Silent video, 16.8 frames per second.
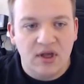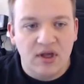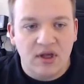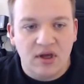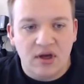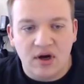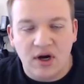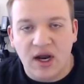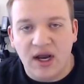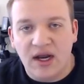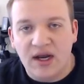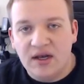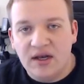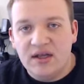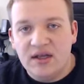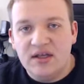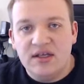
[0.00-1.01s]
All right,
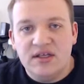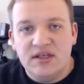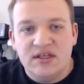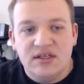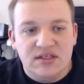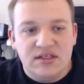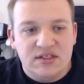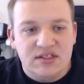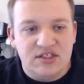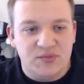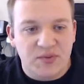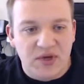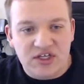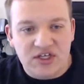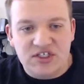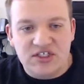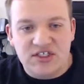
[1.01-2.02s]

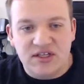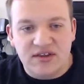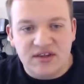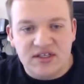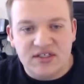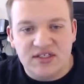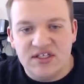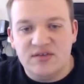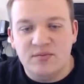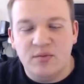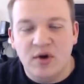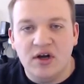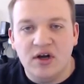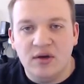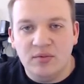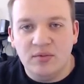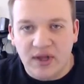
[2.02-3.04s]
speech synthesis
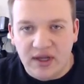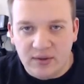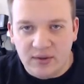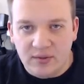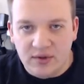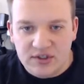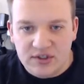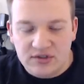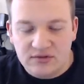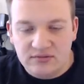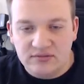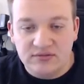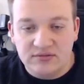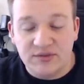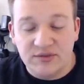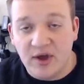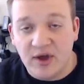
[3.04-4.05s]
markup language.
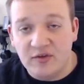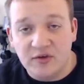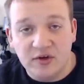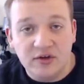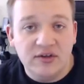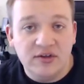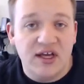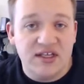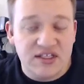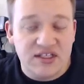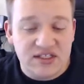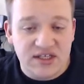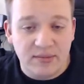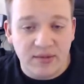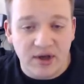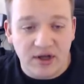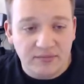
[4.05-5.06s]
It's a mouthful,
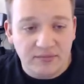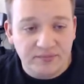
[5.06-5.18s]
SSML.